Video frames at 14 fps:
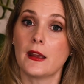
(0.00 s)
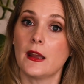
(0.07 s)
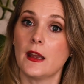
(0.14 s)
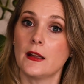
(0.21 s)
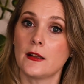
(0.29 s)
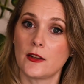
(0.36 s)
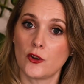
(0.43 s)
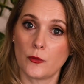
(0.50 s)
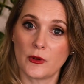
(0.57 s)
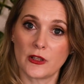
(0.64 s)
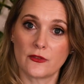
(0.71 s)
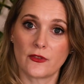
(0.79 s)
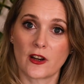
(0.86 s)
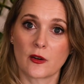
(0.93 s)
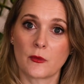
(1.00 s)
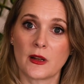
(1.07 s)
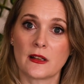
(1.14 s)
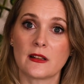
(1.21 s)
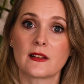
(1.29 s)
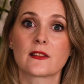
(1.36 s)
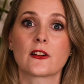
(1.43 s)
In a humid environment,
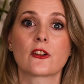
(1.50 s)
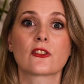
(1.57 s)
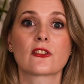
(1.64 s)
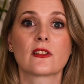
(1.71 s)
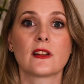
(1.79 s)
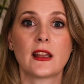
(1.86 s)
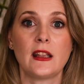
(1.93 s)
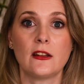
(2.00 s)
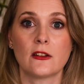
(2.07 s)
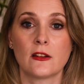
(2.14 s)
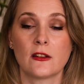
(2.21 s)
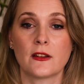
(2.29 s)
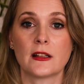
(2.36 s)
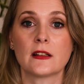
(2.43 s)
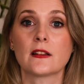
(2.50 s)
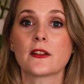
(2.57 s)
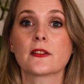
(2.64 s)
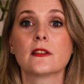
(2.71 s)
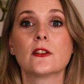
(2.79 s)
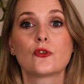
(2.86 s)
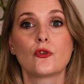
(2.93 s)
it starts later than it does in
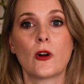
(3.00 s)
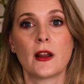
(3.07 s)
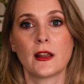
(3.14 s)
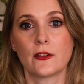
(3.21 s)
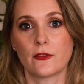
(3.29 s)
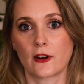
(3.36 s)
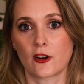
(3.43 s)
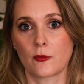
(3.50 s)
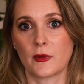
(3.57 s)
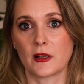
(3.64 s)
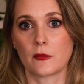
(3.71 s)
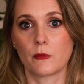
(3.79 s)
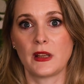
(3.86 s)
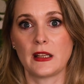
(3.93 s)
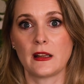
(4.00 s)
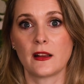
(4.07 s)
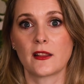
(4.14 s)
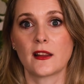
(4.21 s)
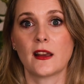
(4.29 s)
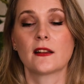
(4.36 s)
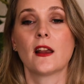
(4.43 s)
a dry environment, meaning
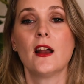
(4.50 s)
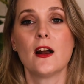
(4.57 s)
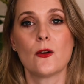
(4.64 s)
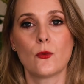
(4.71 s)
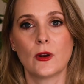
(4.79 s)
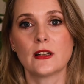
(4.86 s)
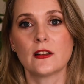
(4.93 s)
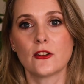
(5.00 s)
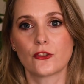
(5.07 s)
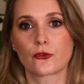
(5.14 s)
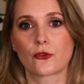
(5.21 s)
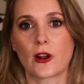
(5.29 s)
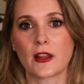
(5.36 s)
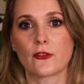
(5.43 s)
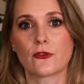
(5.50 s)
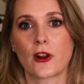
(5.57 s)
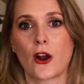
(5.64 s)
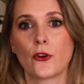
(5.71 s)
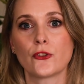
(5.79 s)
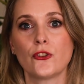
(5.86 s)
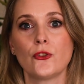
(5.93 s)
that when it is dry
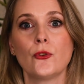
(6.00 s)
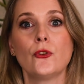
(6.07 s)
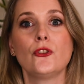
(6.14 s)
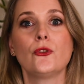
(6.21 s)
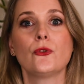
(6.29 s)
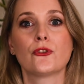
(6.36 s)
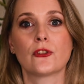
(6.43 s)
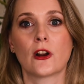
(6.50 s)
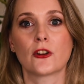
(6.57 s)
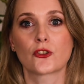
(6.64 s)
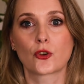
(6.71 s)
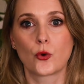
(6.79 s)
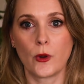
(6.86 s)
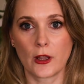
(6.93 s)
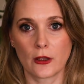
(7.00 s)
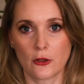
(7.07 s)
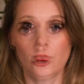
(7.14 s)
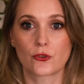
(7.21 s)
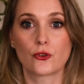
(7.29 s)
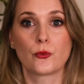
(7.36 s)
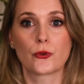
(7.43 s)
around you, you start quicker
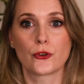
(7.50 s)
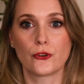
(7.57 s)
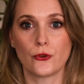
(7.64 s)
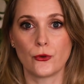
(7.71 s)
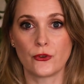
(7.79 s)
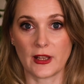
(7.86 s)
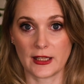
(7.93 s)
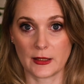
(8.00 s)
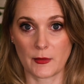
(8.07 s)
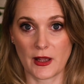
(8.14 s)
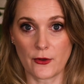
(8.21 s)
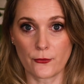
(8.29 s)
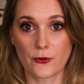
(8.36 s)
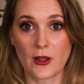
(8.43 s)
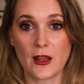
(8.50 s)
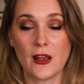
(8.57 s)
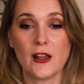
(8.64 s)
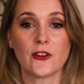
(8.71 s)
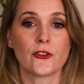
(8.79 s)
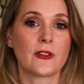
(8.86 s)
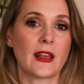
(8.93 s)
to produce NMF,
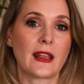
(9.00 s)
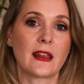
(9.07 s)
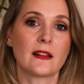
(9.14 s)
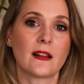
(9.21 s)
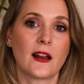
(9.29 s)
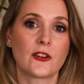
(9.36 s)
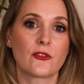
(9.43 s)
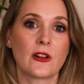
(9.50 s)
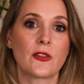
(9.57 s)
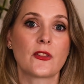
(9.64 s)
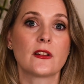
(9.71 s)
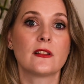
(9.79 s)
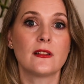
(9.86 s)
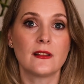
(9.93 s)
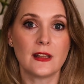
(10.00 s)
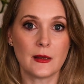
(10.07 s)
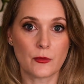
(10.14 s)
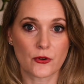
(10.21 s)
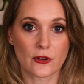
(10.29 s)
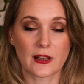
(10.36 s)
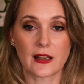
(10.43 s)
so they can hydrate the
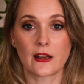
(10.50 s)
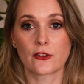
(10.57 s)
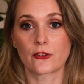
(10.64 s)
deeper layers